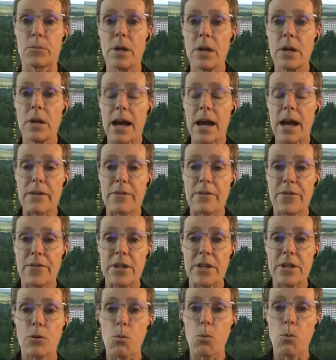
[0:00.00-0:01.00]
I
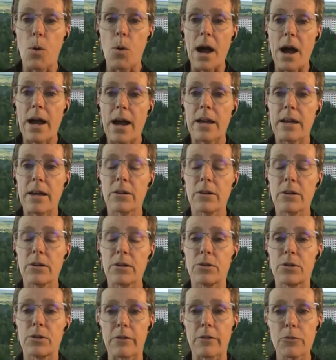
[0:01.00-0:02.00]
think why
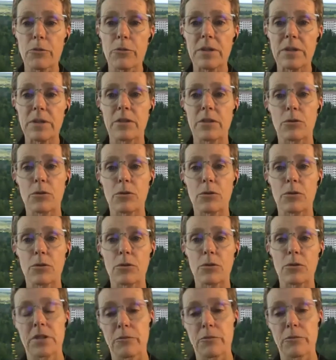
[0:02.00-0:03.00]
governments and
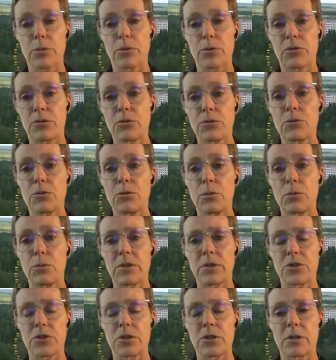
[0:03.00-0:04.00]
corporations have pursued with
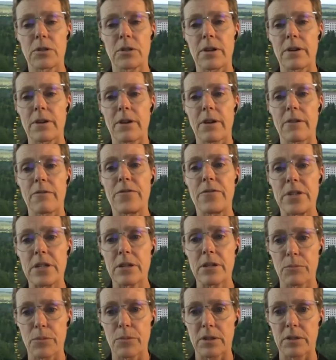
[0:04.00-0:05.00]
such a
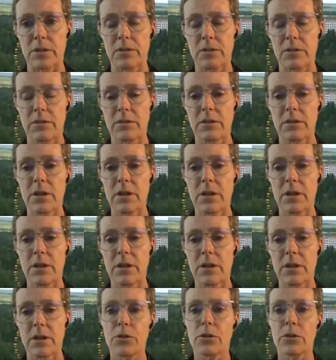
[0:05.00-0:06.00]
vehemence
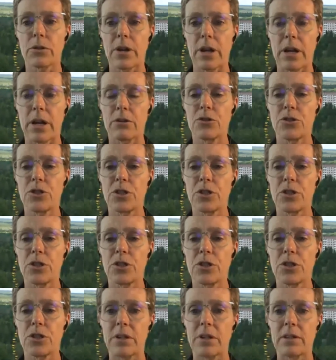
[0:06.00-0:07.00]
nuclear energy is
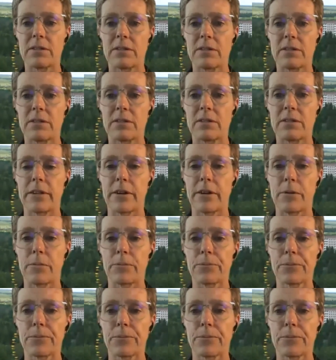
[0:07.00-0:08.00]
because it's
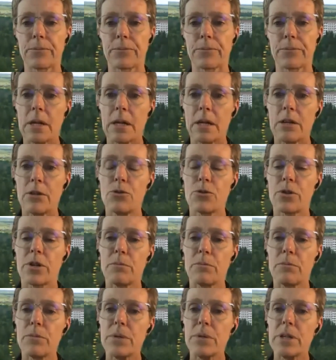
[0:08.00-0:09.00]
you
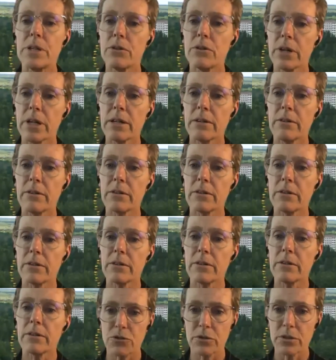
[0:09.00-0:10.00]
can meter it
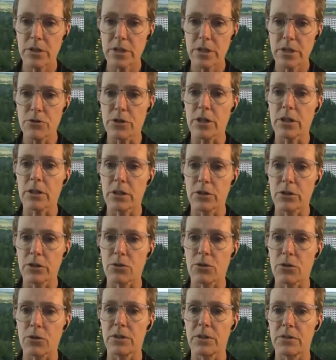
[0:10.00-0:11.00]
centrally, you can
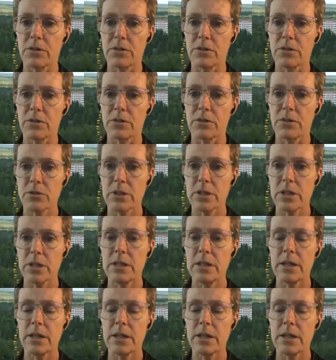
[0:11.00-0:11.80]
control it centrally.